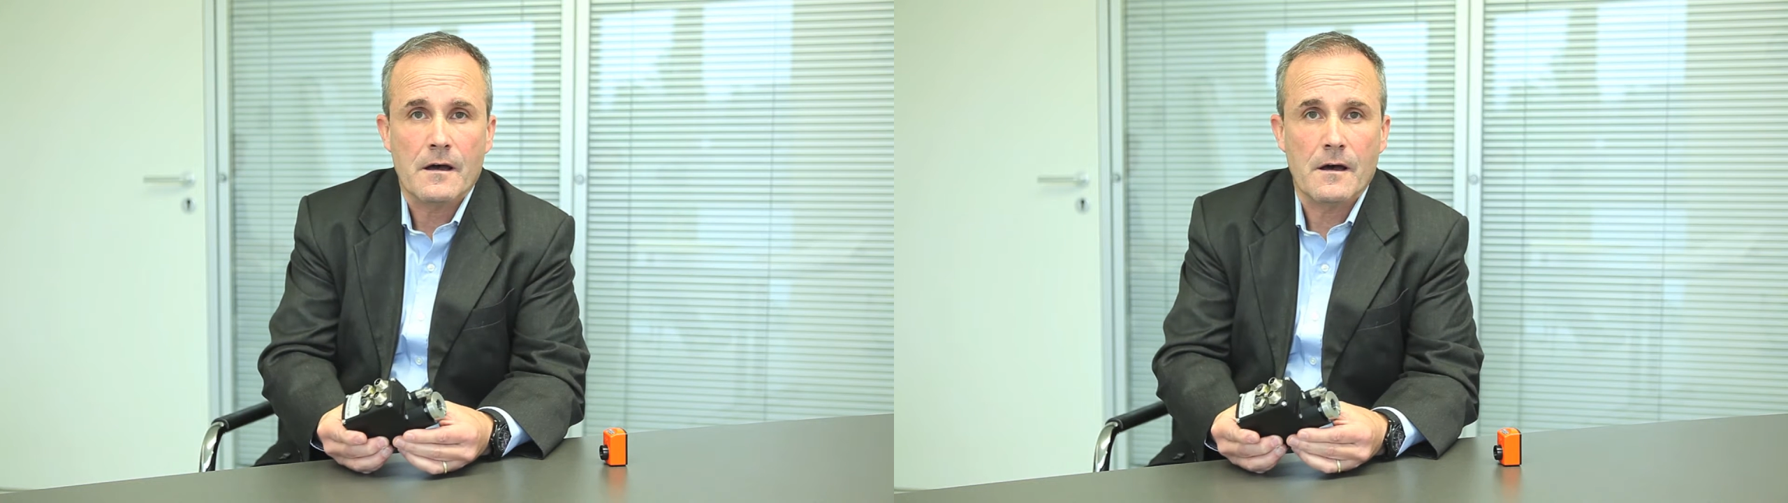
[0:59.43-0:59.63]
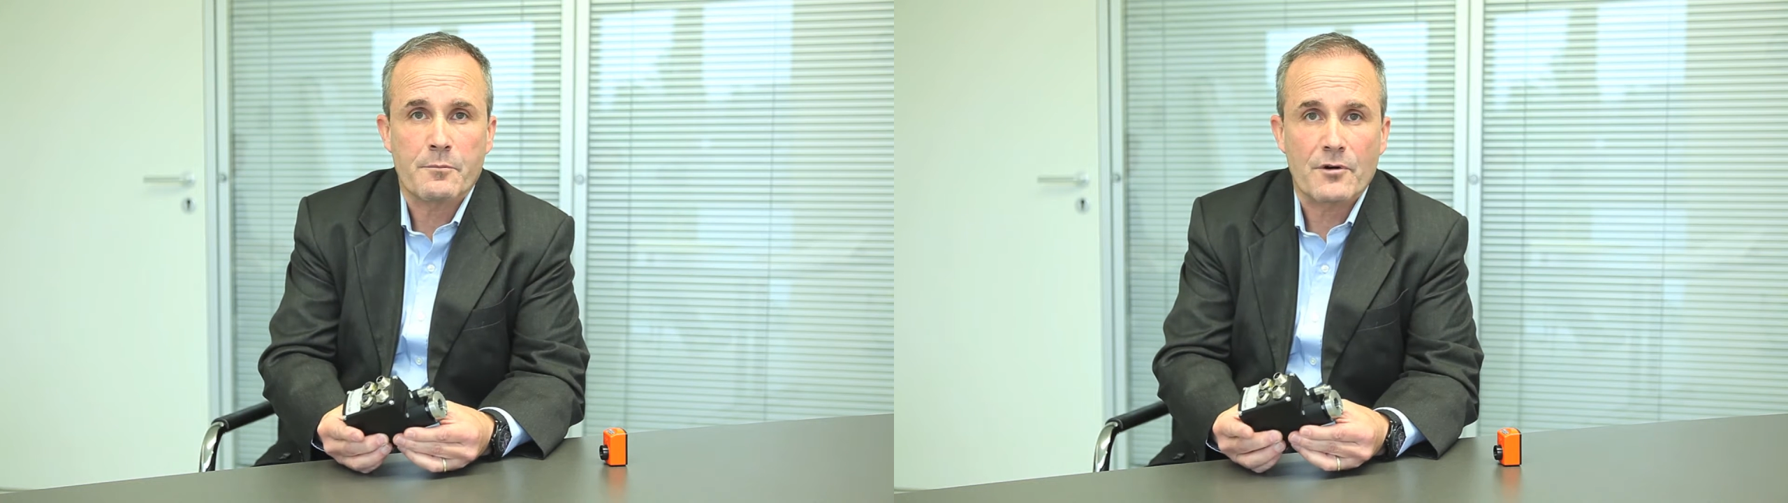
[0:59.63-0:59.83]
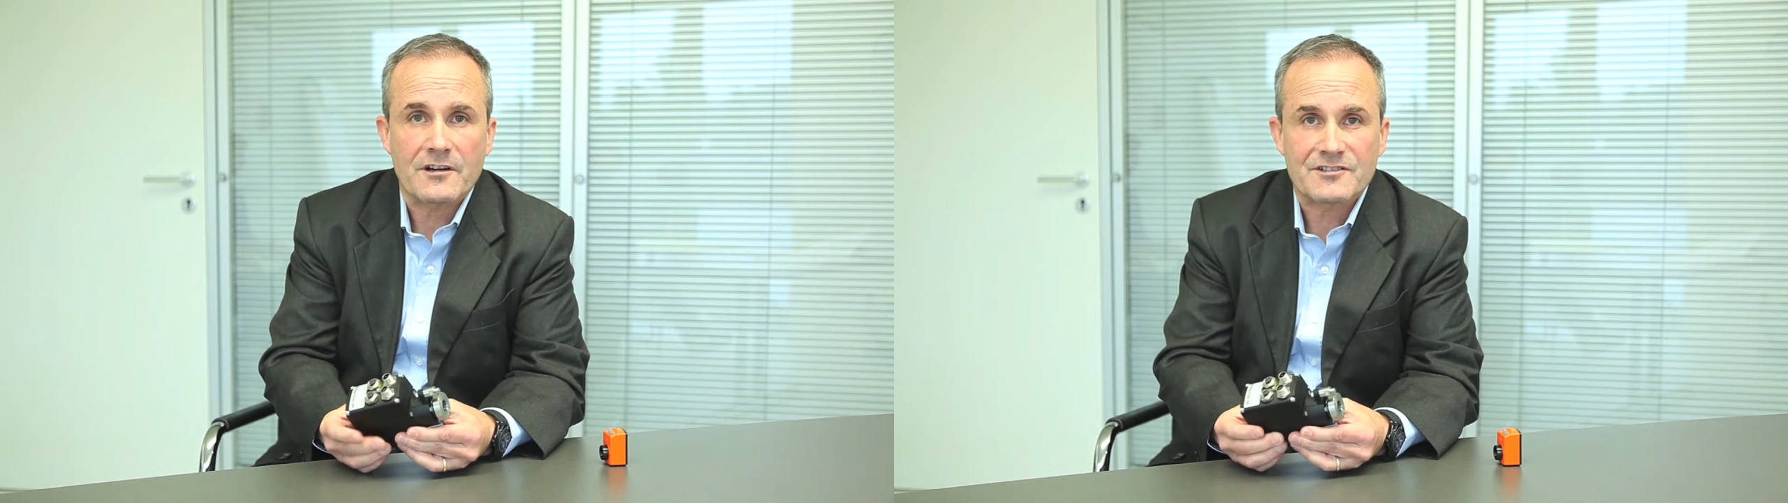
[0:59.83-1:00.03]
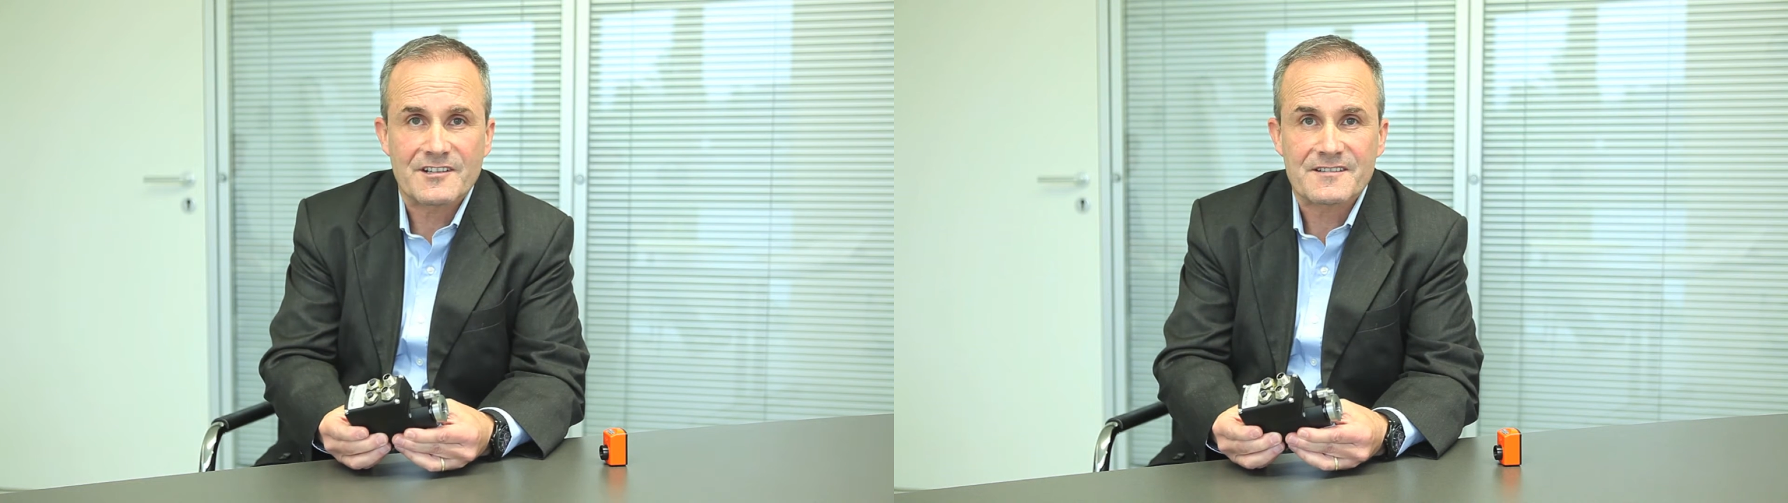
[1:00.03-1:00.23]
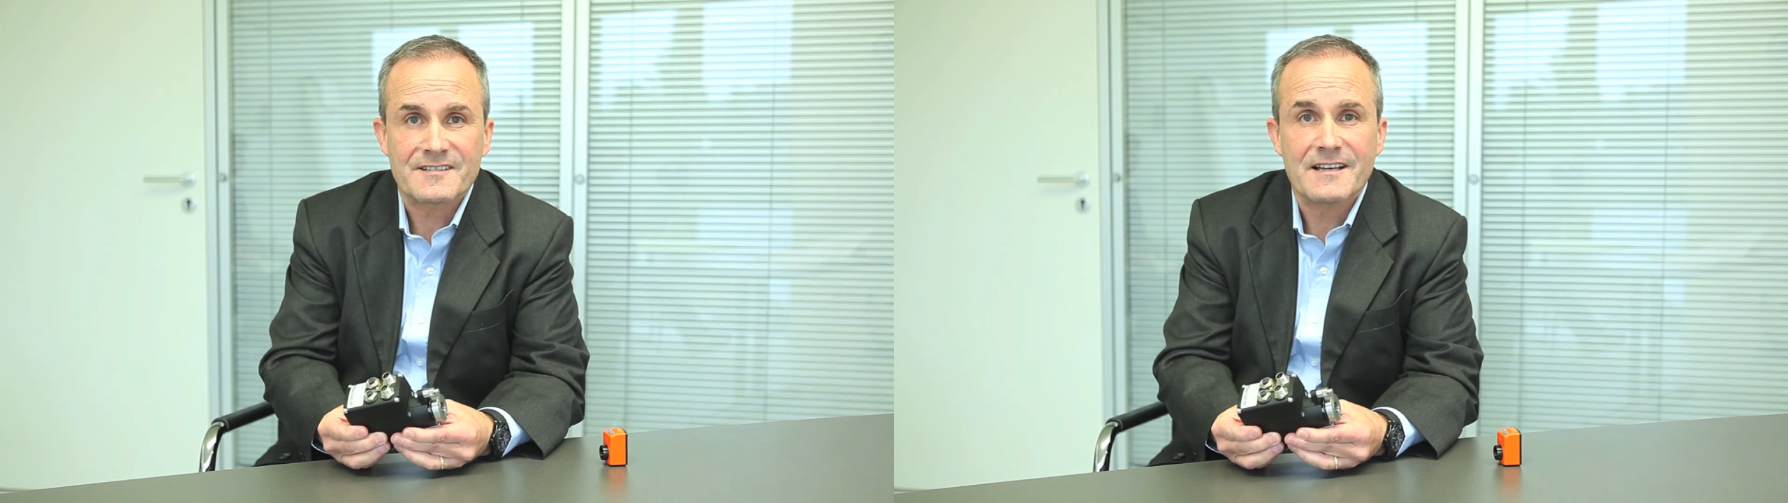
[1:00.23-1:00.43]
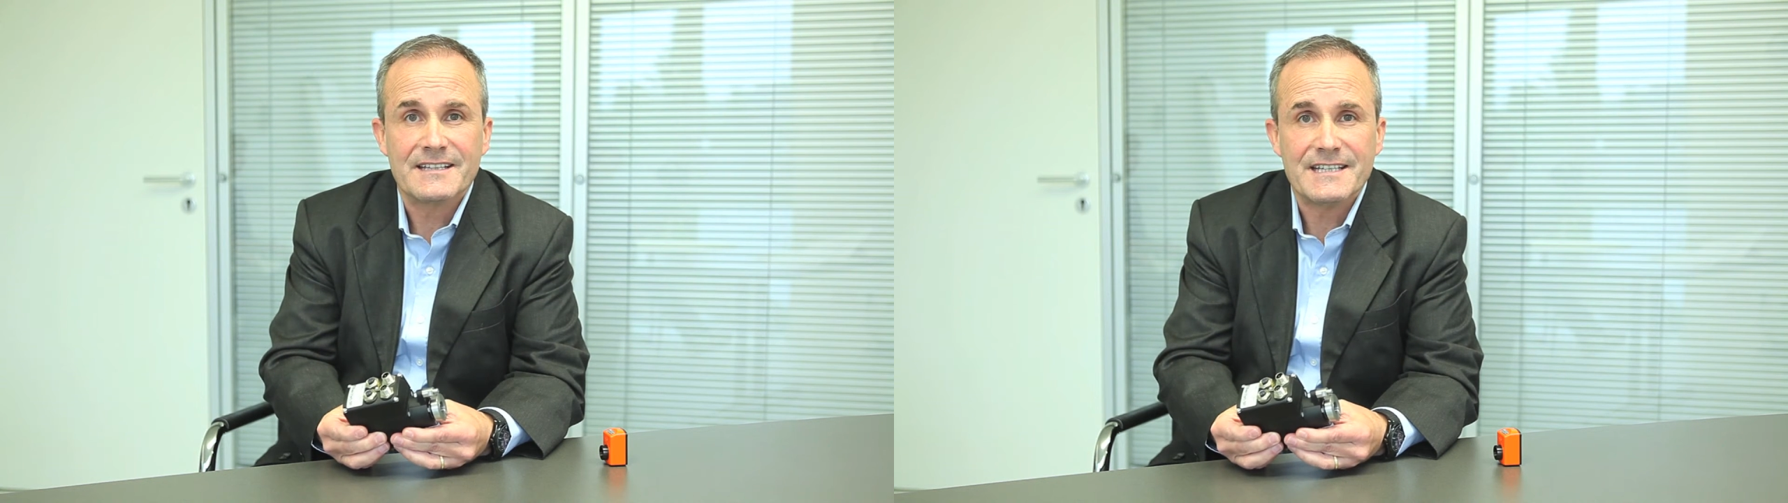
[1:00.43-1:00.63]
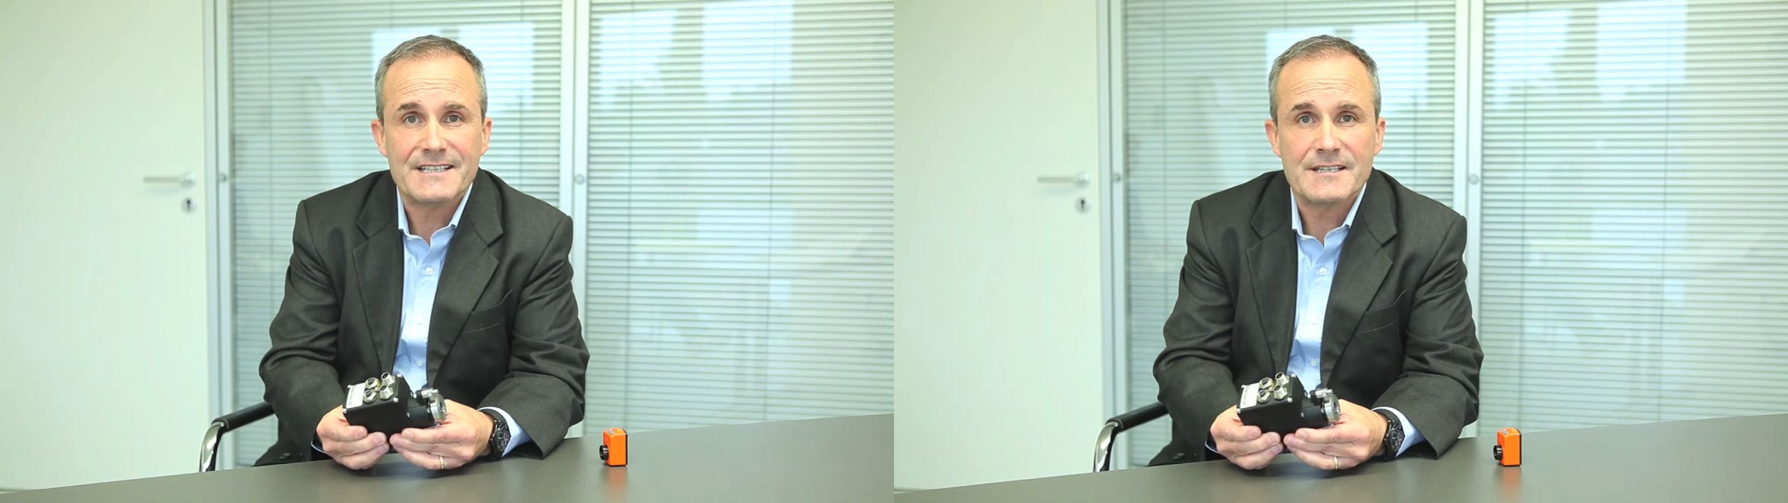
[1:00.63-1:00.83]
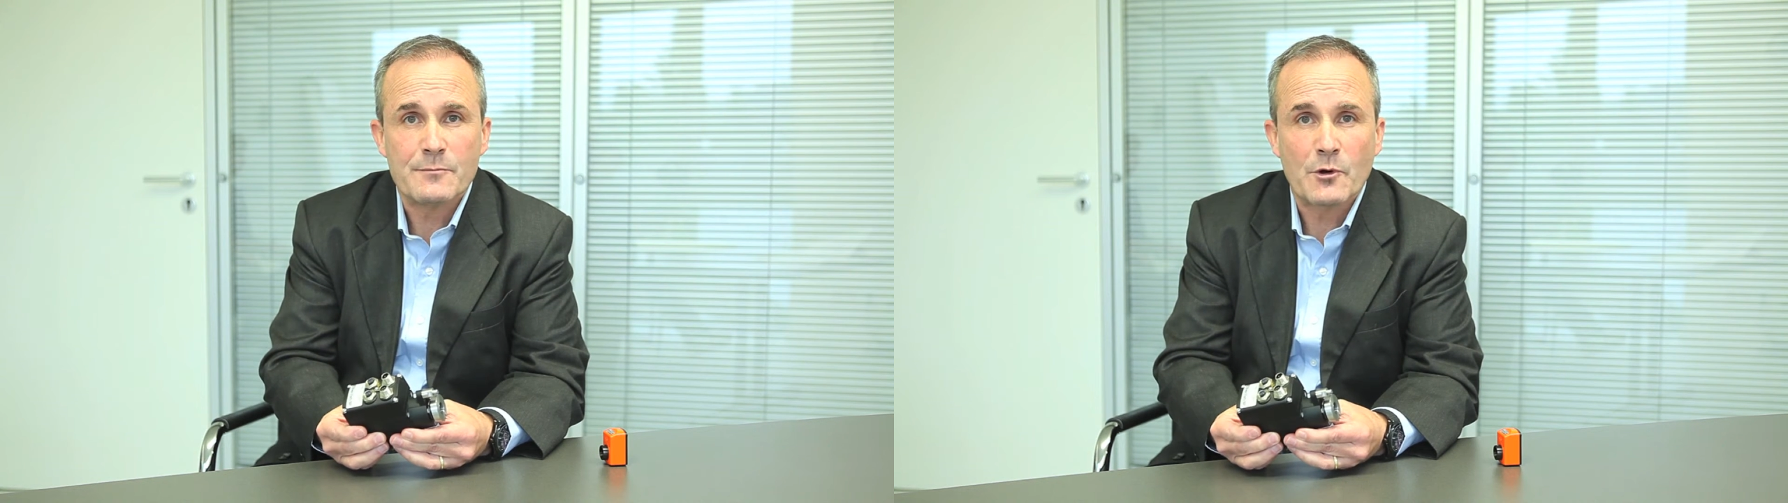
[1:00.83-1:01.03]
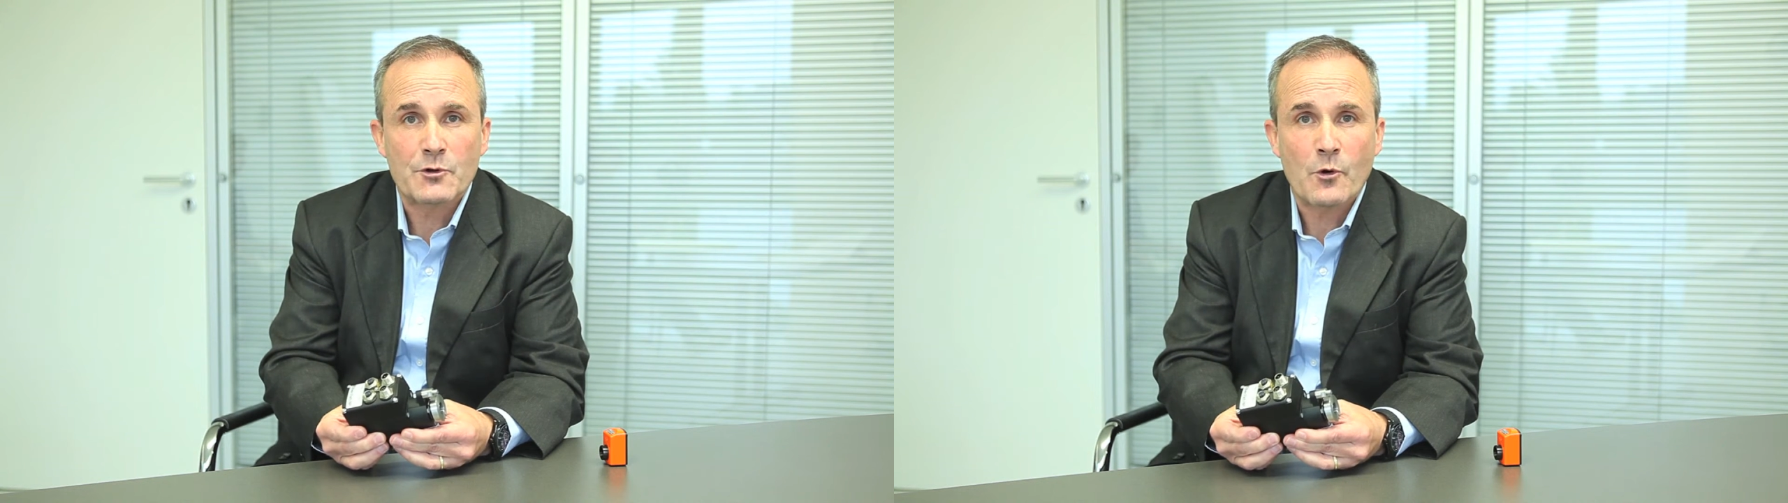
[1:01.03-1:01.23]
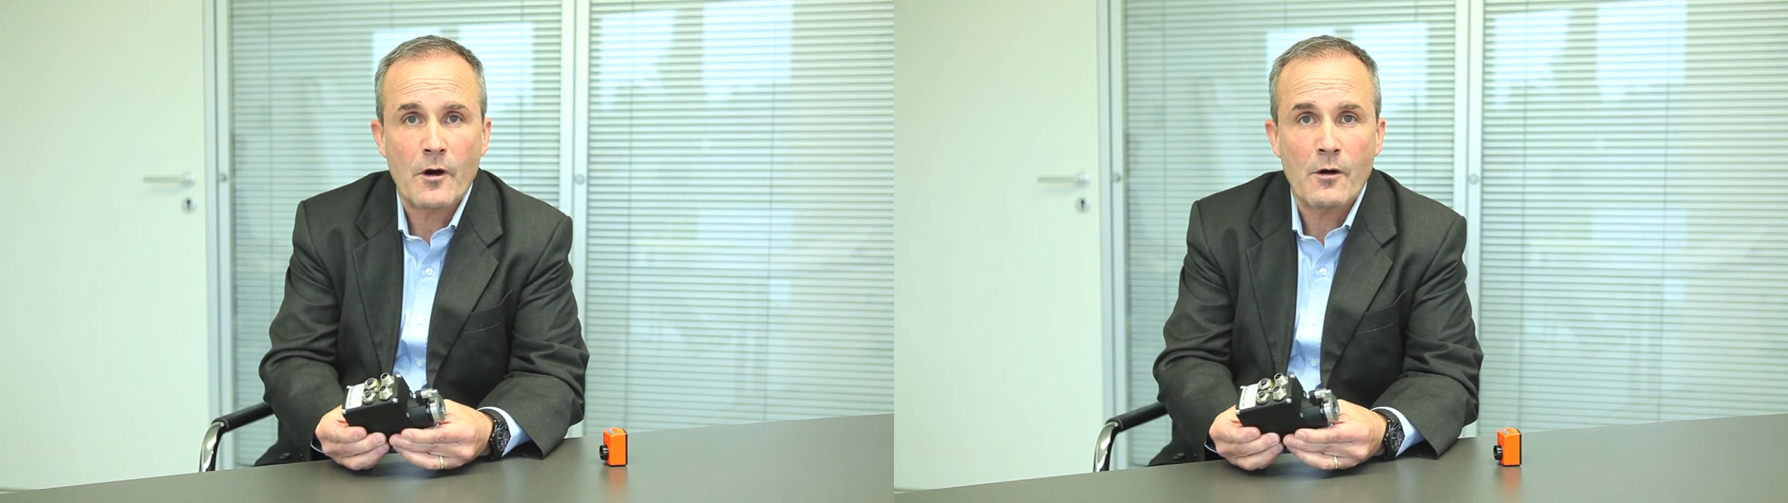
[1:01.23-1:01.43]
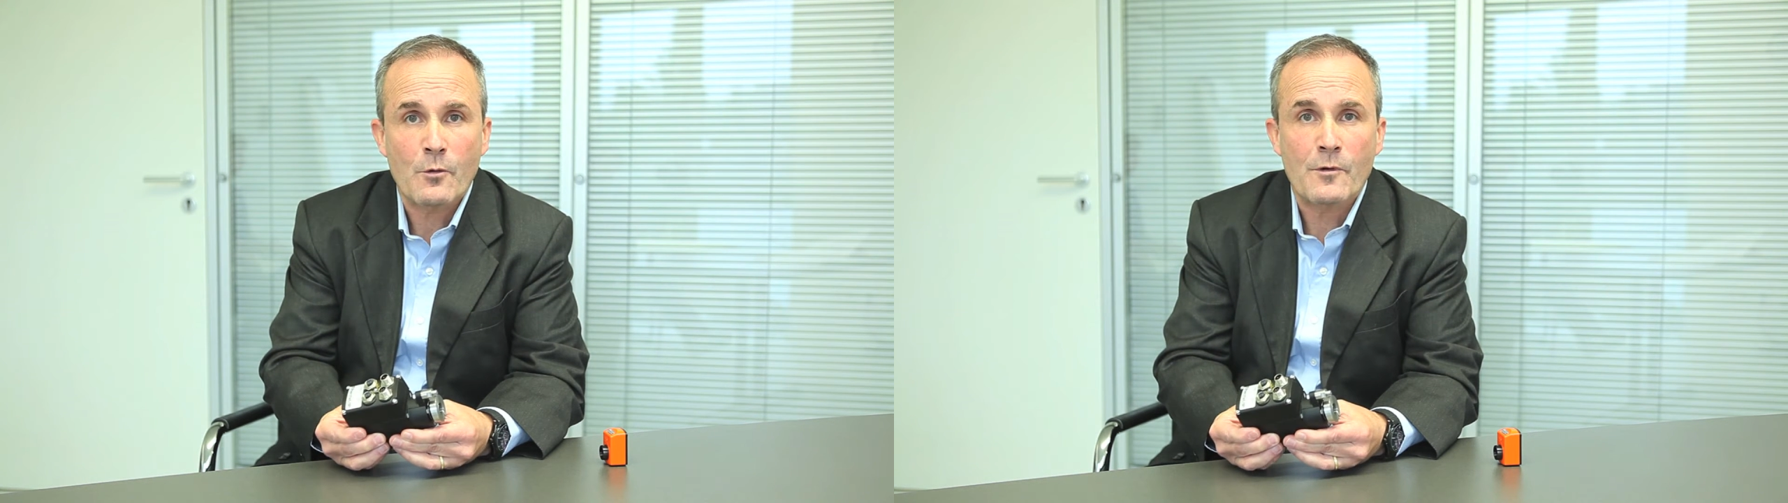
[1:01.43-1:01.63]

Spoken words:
a brushless DC motor